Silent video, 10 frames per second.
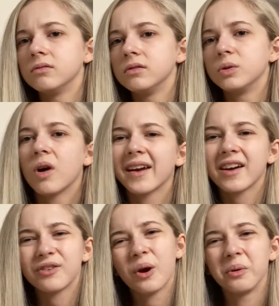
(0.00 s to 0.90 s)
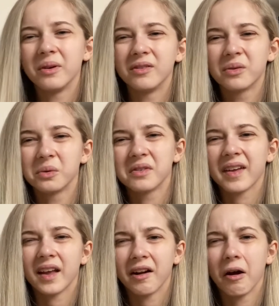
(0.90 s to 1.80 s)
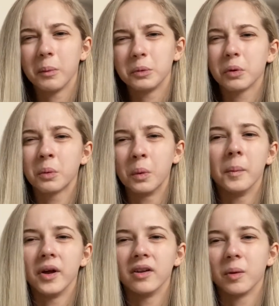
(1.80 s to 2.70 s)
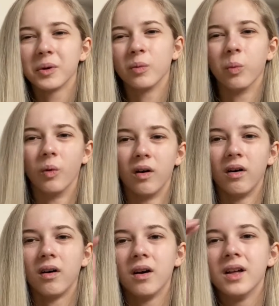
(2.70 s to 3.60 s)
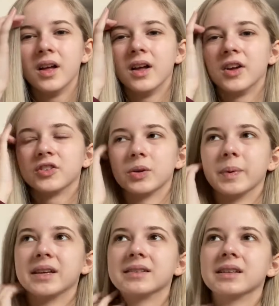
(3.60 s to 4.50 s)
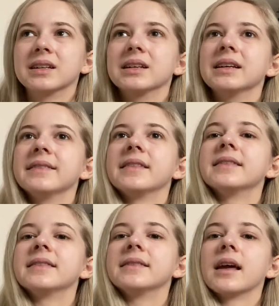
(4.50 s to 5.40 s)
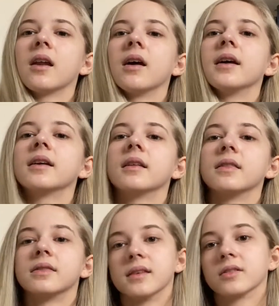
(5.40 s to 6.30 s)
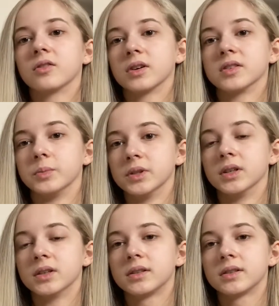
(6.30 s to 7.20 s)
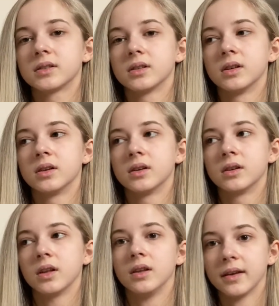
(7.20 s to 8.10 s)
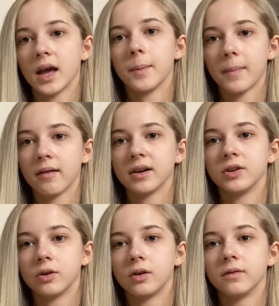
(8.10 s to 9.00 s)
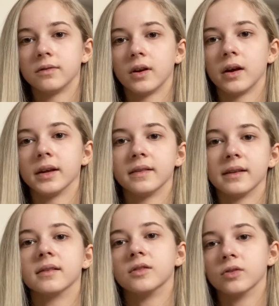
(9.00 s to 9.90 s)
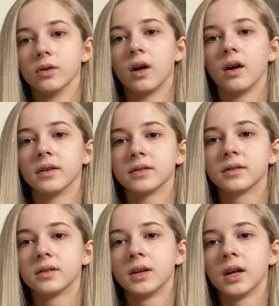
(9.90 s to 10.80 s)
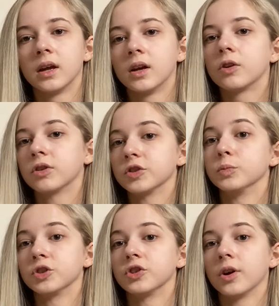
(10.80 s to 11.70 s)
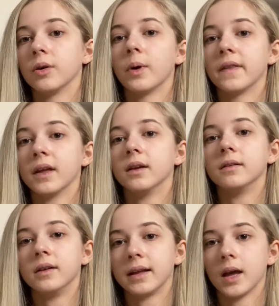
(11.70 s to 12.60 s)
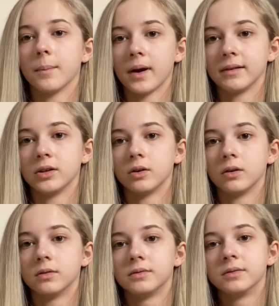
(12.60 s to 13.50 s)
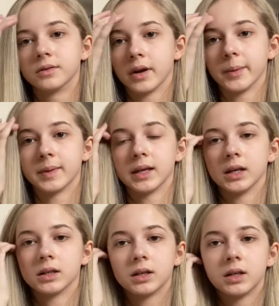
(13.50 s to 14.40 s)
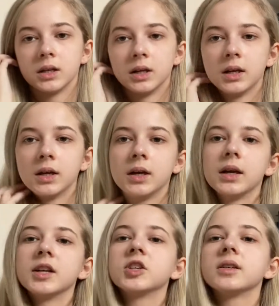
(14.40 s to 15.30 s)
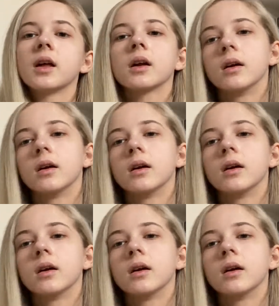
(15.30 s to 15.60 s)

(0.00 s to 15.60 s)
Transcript: you can't have your own source of income, you're a woman. I'm like, what? So basically they're like, this Christmas you're getting married off, like this is your last Christmas show and then you're getting married off type thing. And she's like,